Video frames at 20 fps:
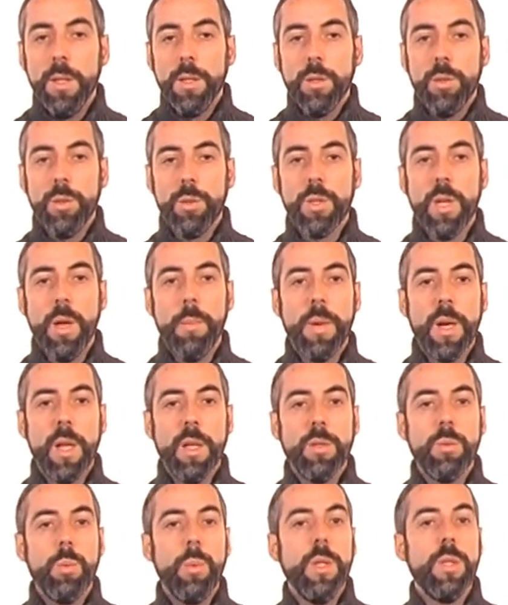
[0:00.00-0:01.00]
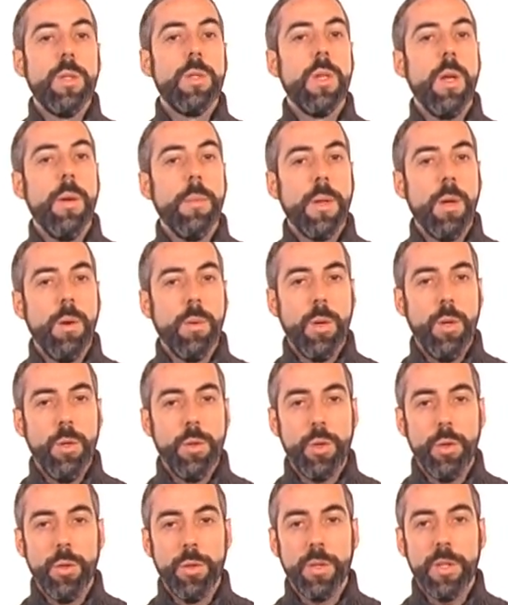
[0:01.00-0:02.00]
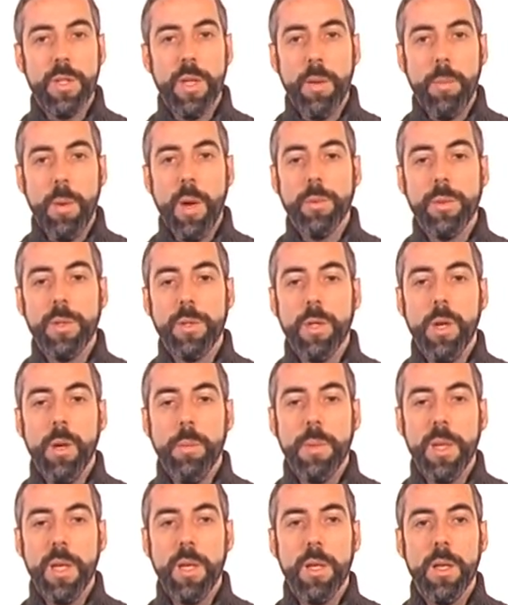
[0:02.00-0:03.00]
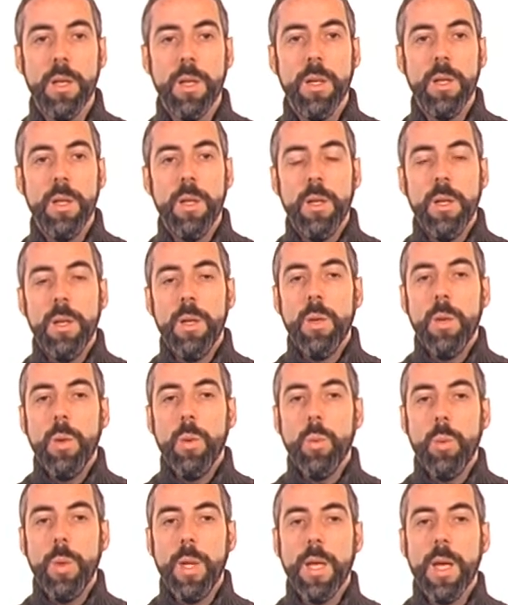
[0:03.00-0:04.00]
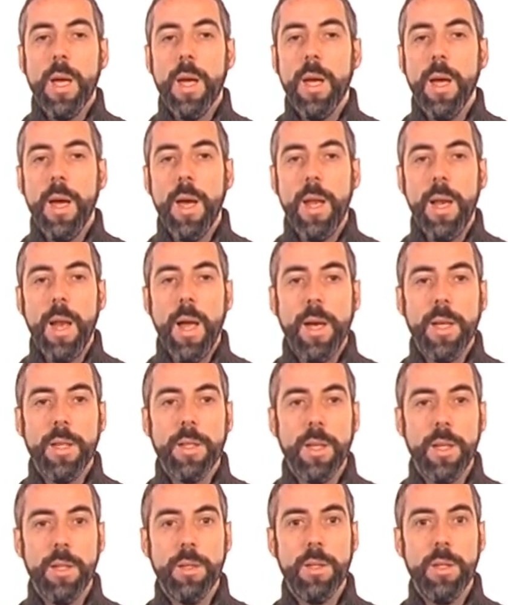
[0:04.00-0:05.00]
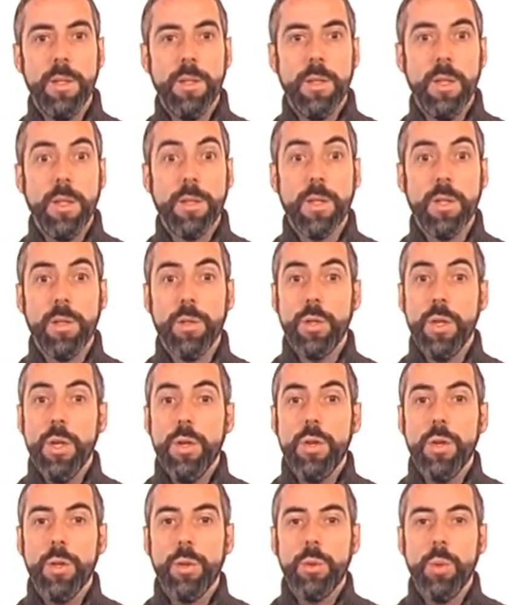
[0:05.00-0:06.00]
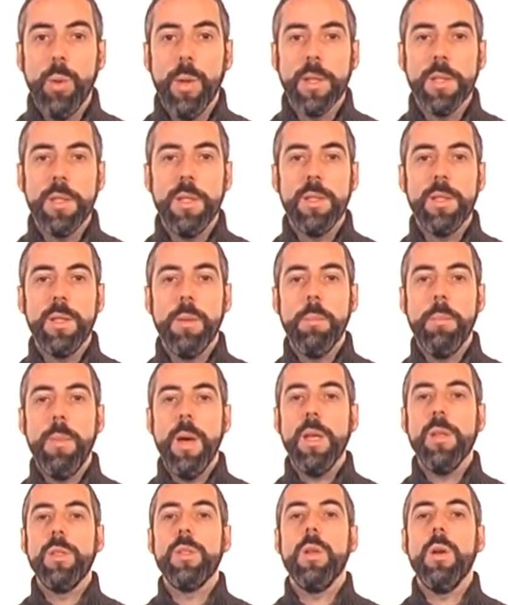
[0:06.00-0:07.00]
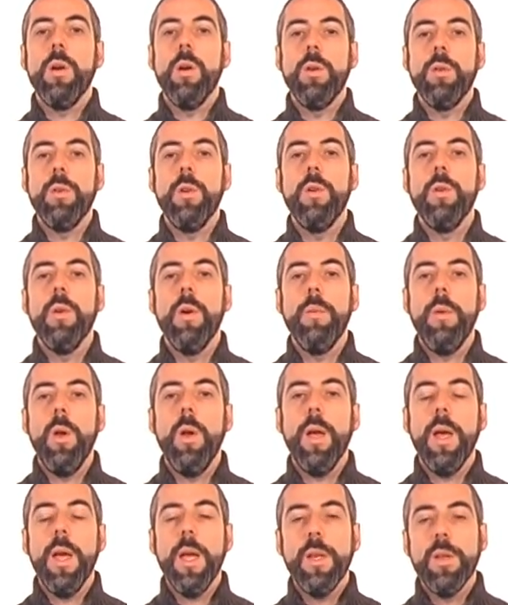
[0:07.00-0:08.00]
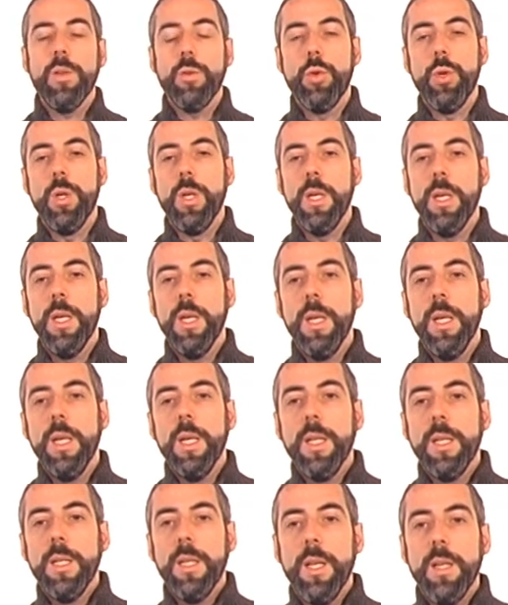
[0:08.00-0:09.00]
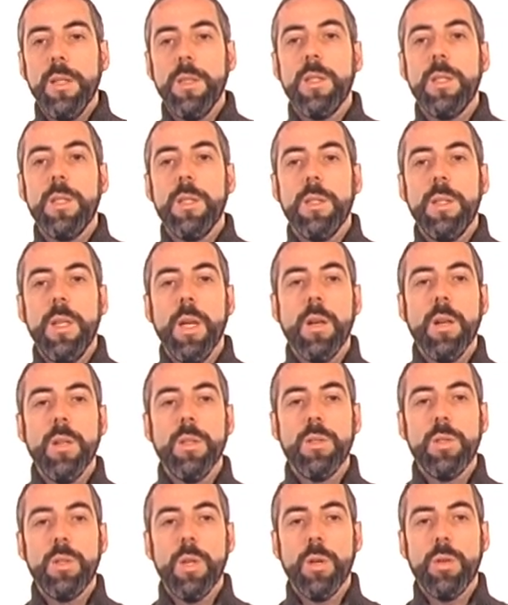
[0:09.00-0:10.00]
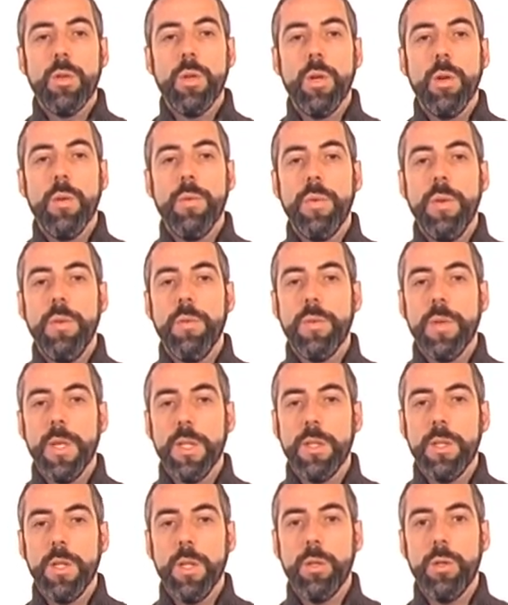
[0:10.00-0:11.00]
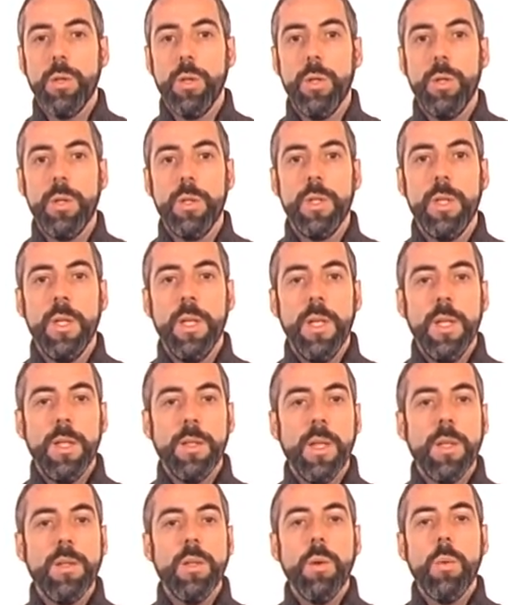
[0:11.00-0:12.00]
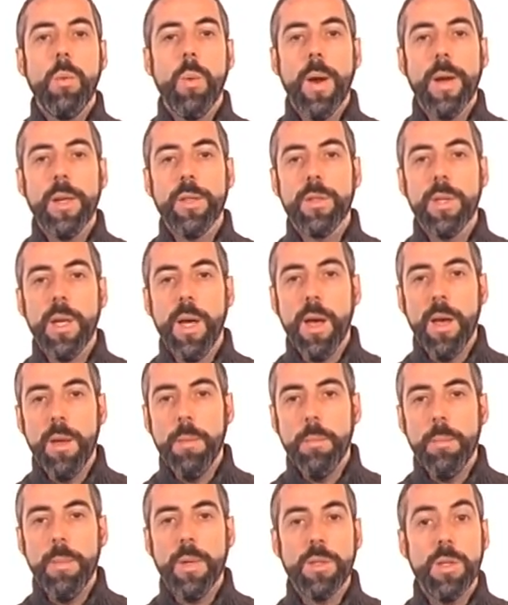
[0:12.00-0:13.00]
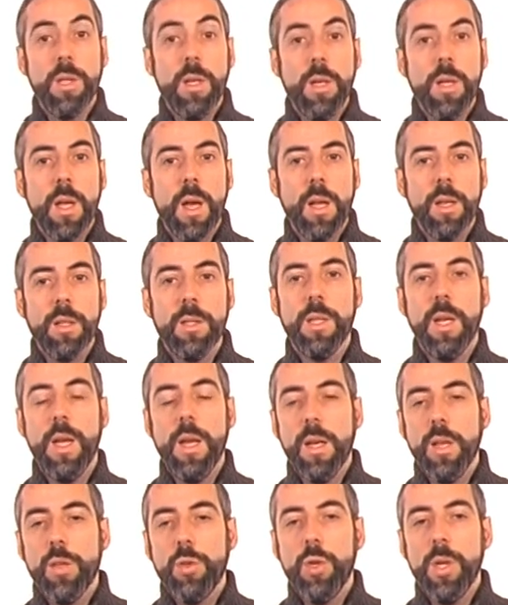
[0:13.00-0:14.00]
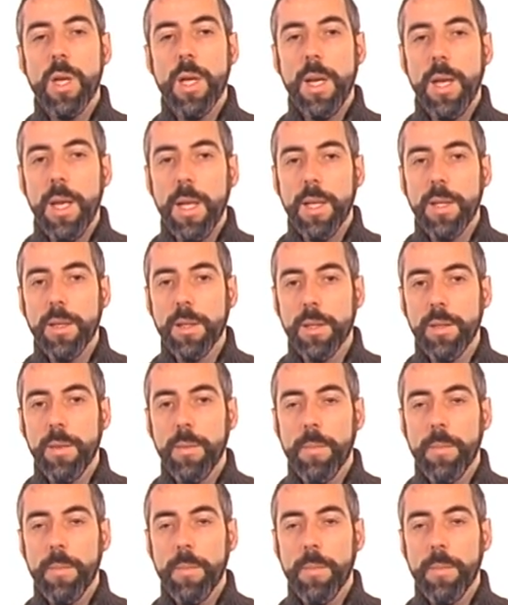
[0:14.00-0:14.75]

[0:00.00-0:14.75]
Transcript: To summarize with some conclusions about the topic, we can highlight that the transition to a system based on renewable energy needs the construction of infrastructures that require time, materials, energy, and land.